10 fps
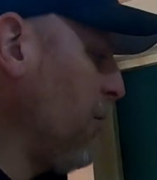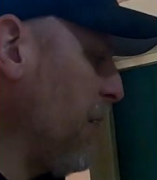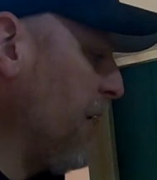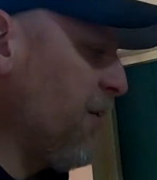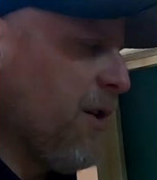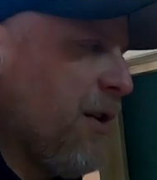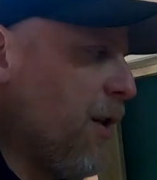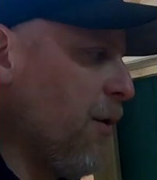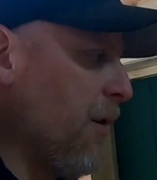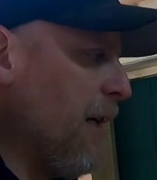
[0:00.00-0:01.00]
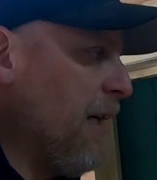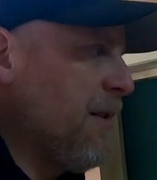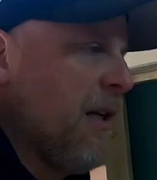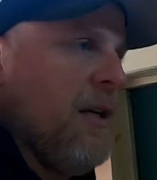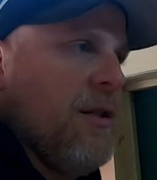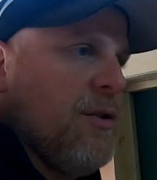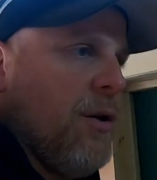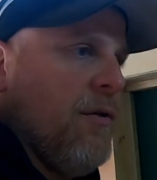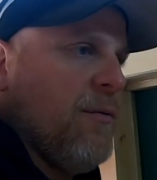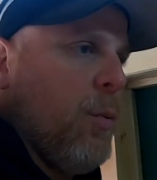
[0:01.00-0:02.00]
we could secure this
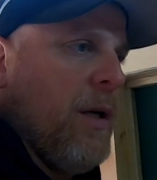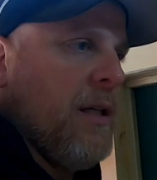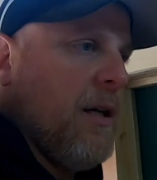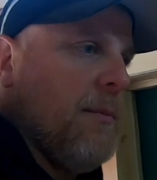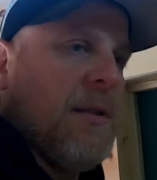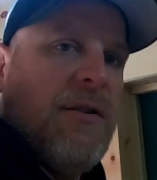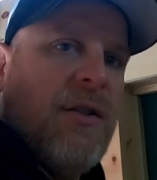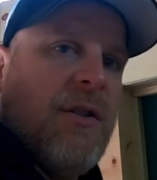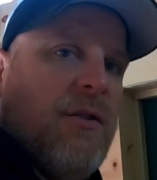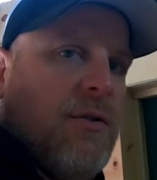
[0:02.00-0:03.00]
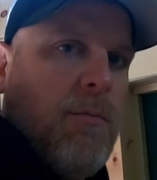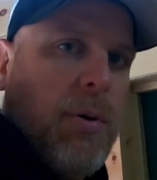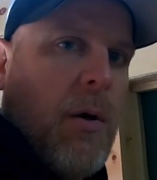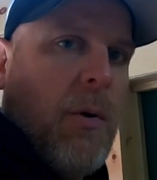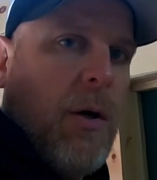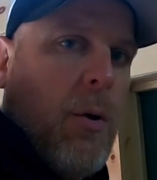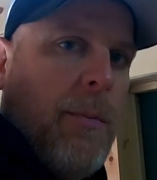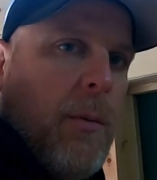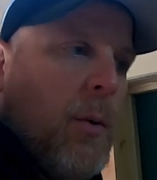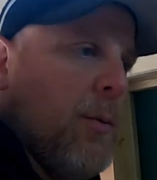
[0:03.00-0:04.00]
so if wind comes it doesn't blow it
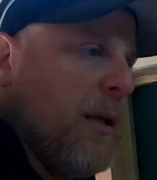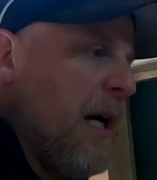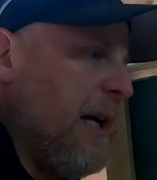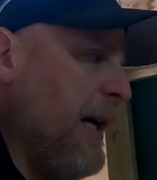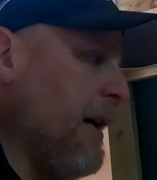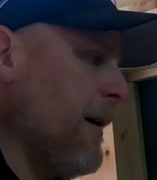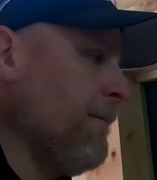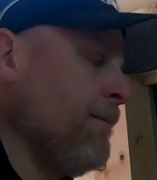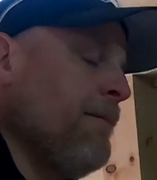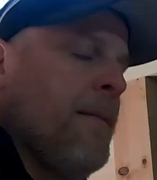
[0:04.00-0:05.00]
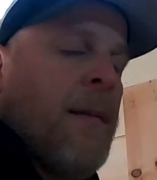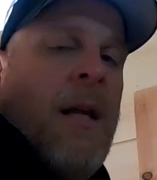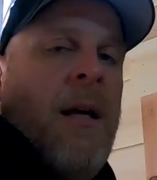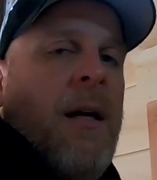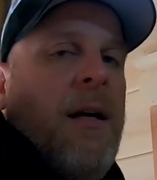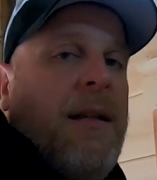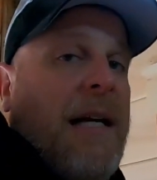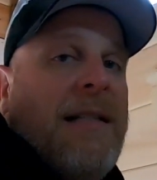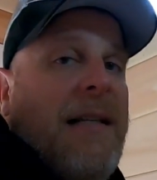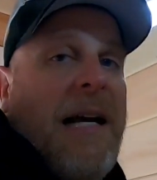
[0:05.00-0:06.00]
open when we're not here.
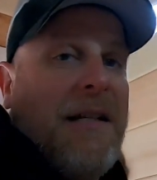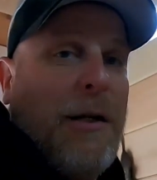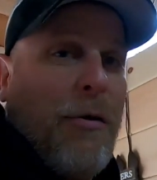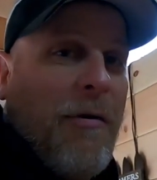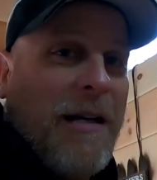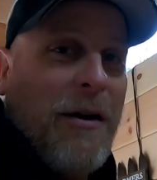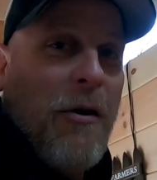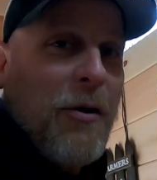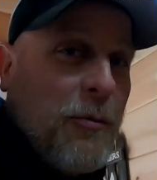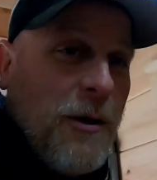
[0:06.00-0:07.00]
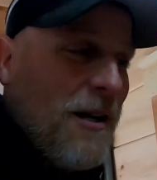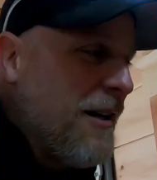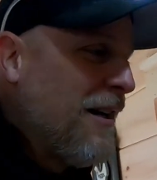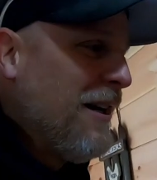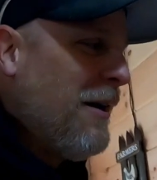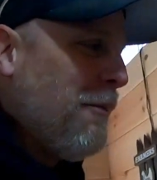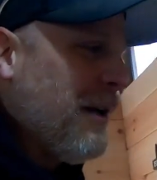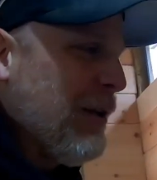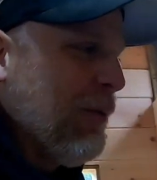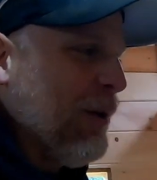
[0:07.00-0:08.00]
That's not the correct hardware,
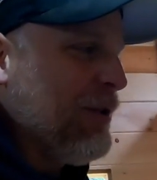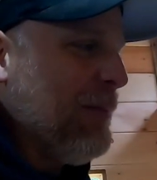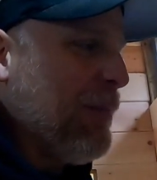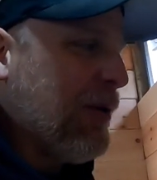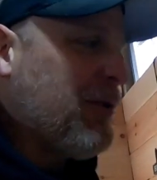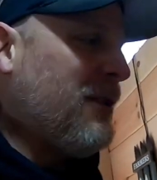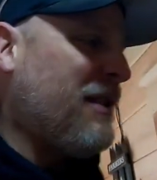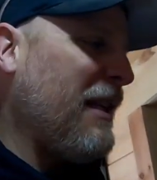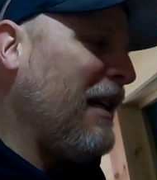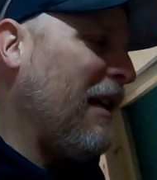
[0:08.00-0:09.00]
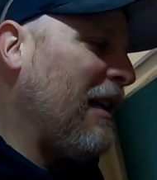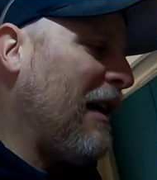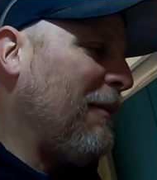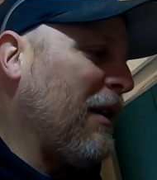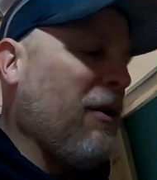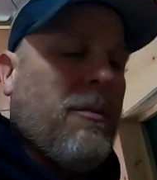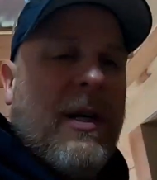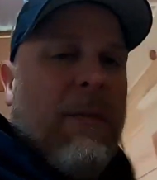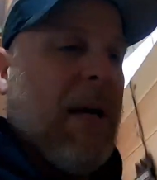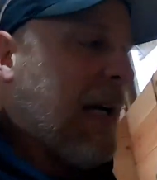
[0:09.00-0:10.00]
but you know what, she purchased it. I'm not going to
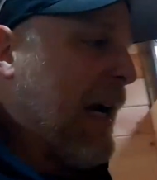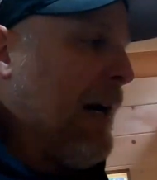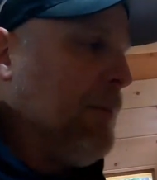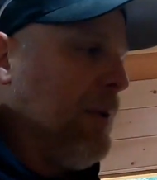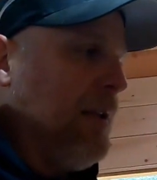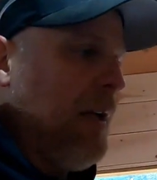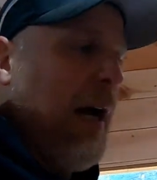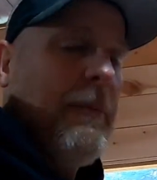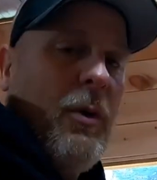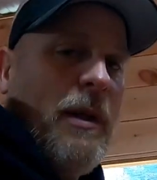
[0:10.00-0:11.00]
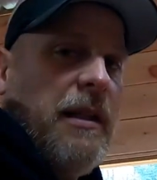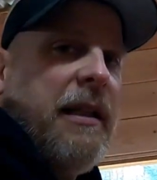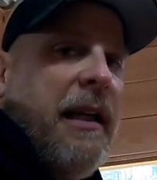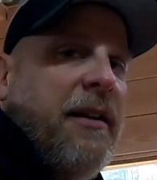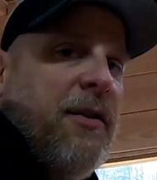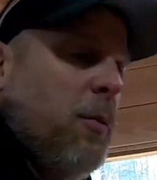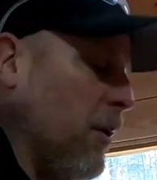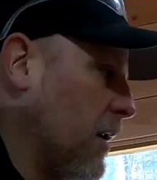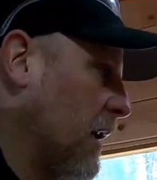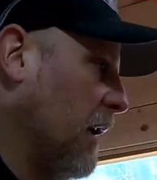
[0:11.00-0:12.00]
bring it back. I'm going to get it to
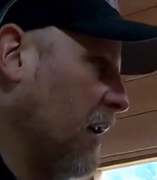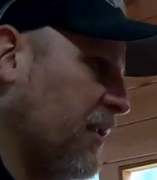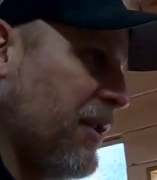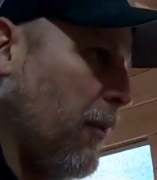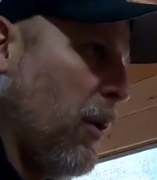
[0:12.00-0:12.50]
work some